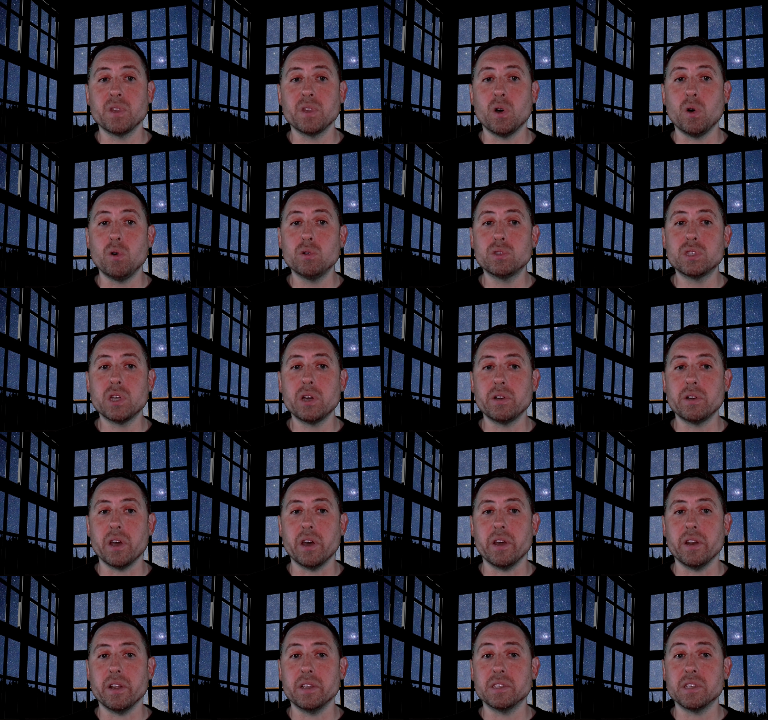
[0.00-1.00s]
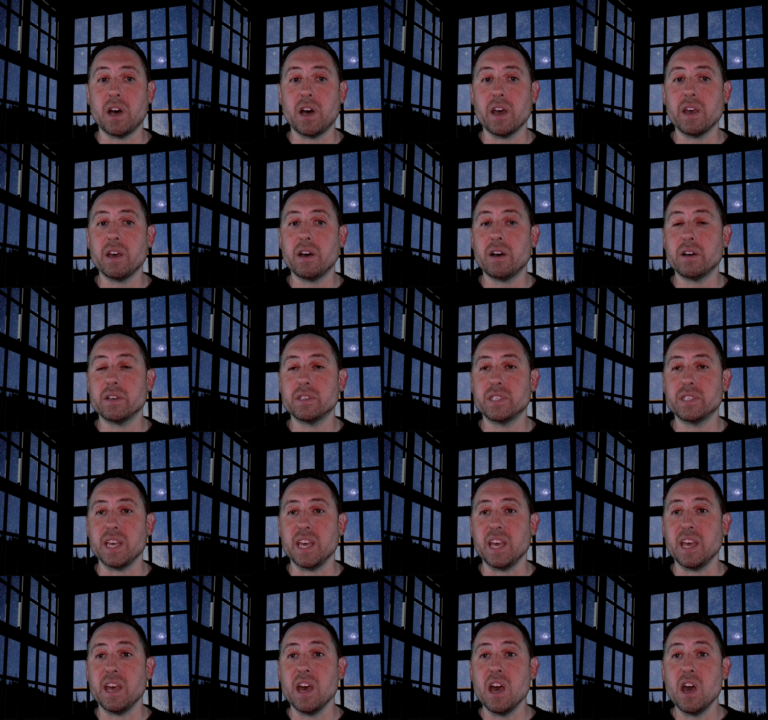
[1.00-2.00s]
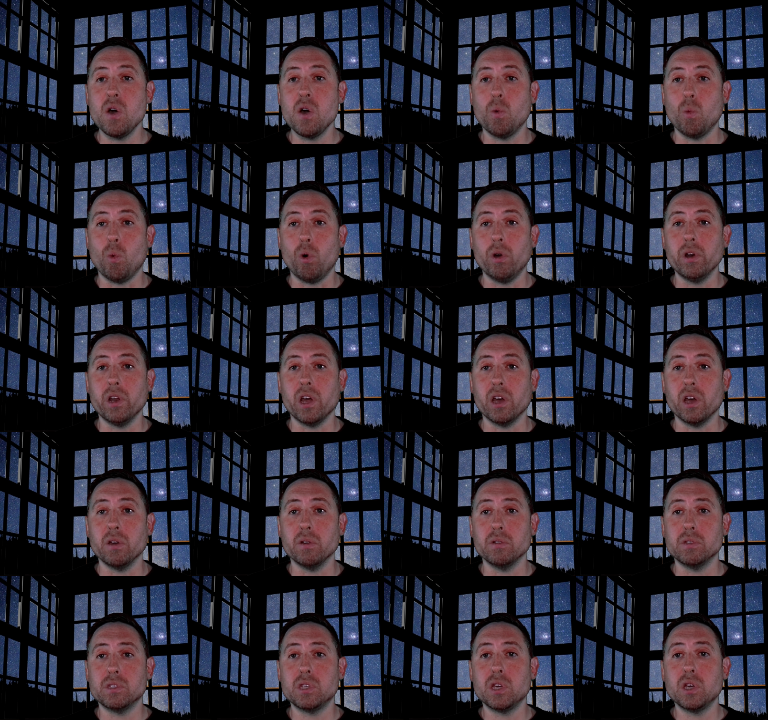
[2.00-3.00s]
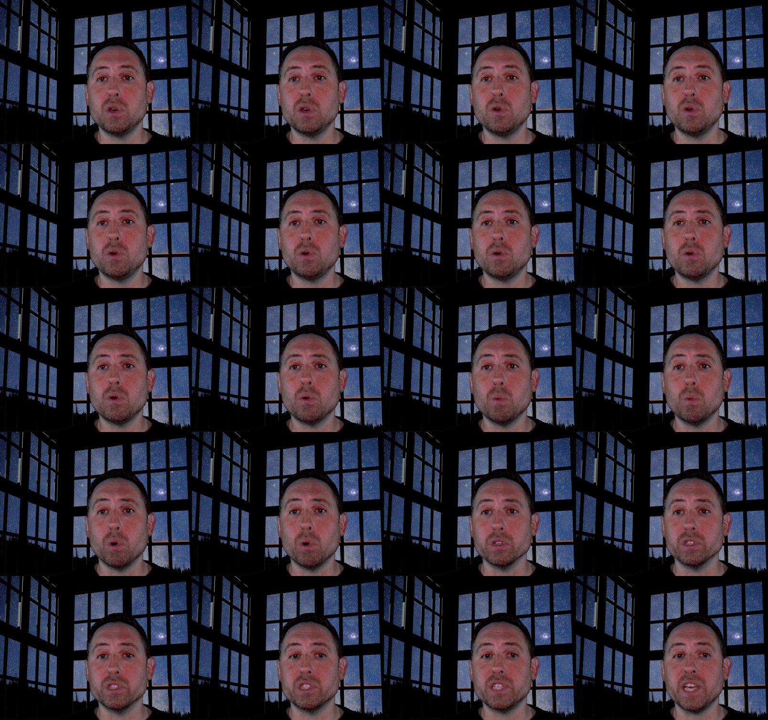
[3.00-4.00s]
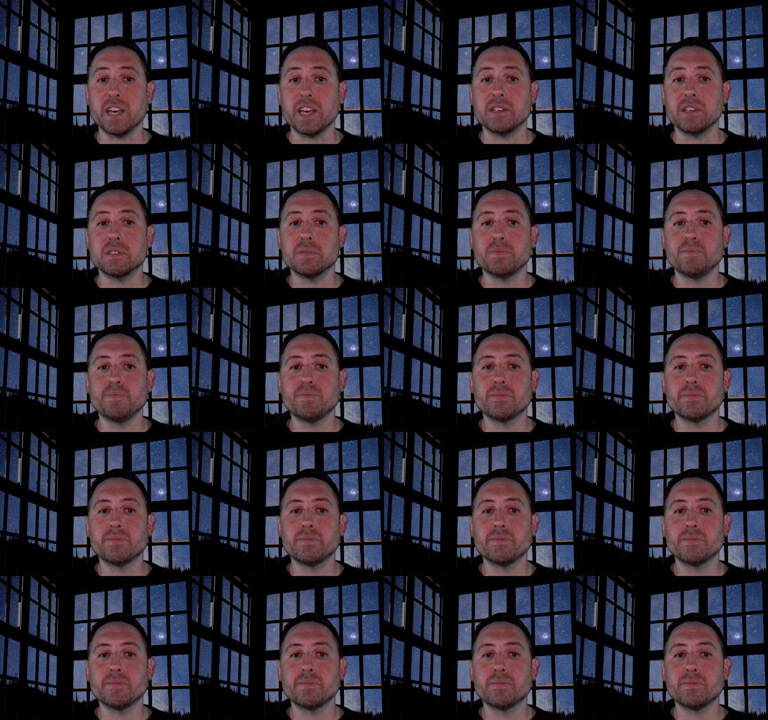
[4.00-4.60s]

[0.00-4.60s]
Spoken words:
also known as IRC 10216.